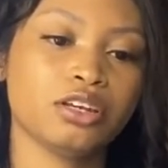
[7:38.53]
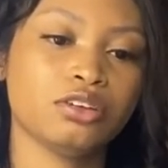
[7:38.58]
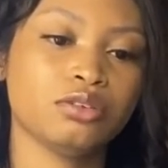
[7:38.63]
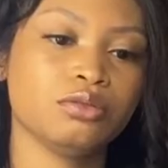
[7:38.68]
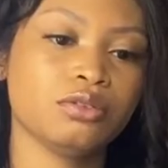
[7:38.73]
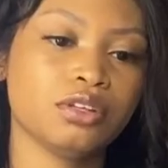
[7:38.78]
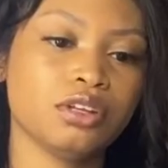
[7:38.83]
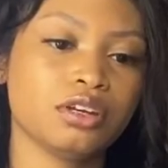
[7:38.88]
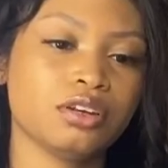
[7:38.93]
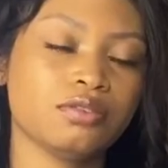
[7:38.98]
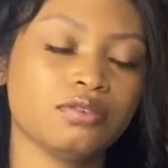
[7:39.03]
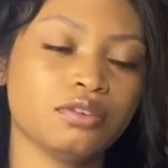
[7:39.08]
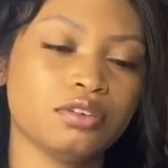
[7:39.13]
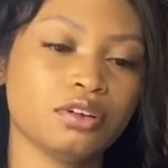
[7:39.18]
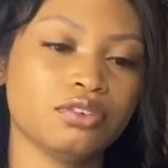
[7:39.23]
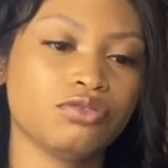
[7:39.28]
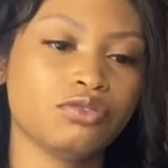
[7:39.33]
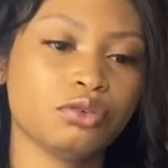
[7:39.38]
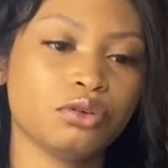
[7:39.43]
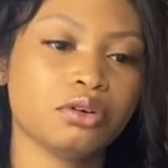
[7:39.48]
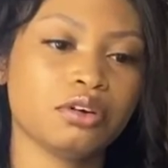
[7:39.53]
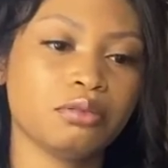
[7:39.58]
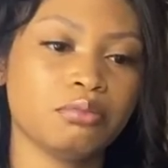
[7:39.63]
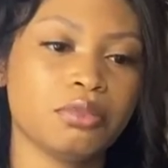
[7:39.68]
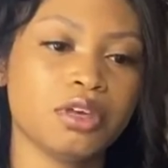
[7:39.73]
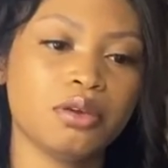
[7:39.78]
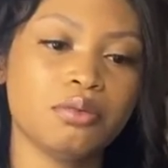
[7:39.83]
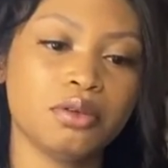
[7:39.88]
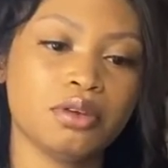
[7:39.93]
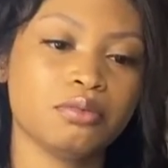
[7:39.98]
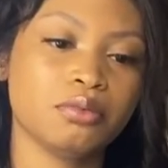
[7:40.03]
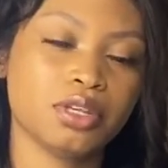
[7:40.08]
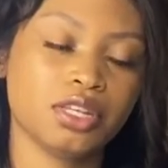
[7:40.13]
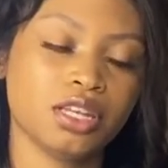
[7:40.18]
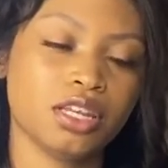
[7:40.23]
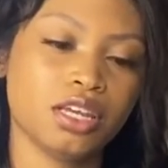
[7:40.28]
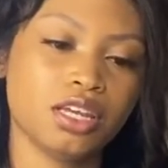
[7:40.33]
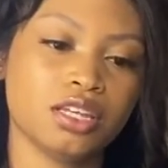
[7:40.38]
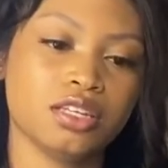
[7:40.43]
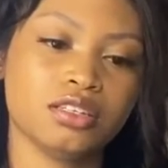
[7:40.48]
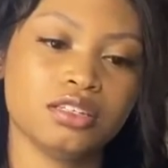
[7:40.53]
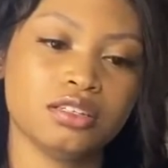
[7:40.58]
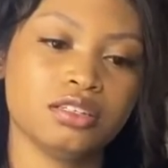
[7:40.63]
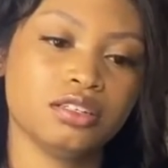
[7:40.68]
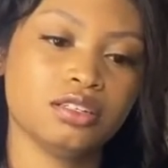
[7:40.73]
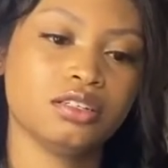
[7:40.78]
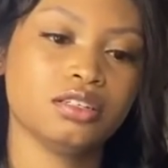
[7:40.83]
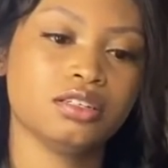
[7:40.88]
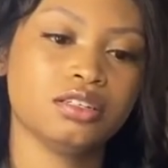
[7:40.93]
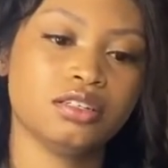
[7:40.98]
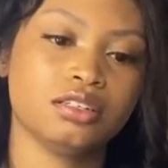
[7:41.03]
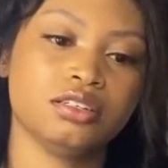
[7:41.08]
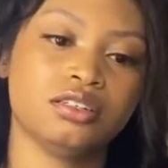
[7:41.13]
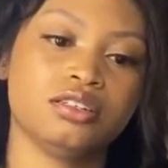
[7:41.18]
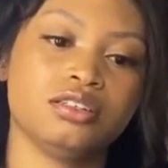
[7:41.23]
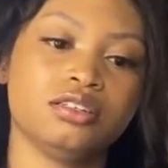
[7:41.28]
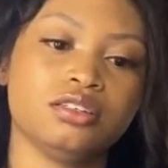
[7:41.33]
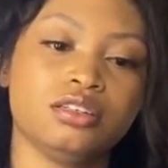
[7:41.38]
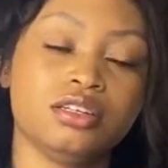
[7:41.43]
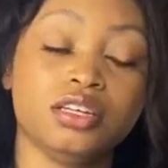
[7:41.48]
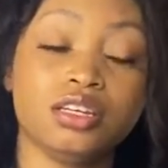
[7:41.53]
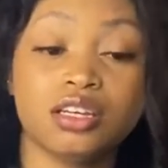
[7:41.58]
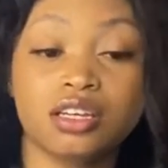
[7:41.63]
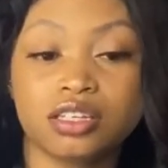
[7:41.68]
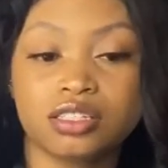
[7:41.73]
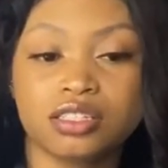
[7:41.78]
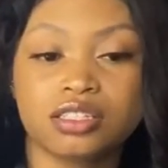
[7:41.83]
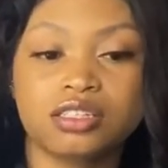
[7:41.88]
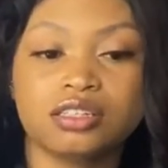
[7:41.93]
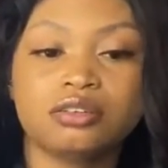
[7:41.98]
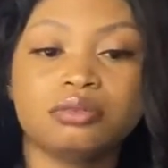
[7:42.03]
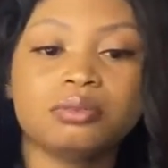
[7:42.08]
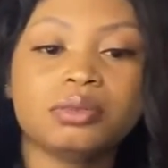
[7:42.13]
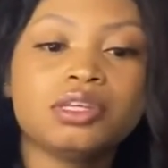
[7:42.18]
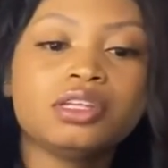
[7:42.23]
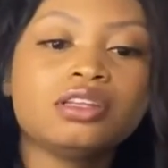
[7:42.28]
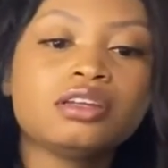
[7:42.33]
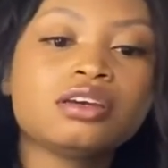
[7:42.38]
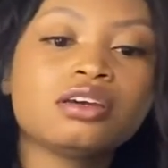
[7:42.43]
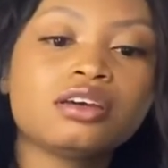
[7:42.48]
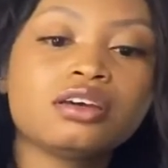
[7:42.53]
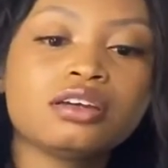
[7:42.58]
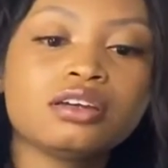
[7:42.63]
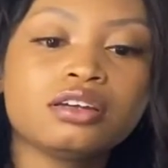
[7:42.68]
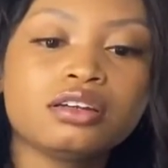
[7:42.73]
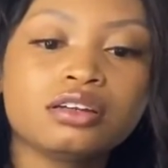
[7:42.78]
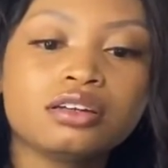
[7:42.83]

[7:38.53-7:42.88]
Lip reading: You were looking for a full commitment, but it could still be there.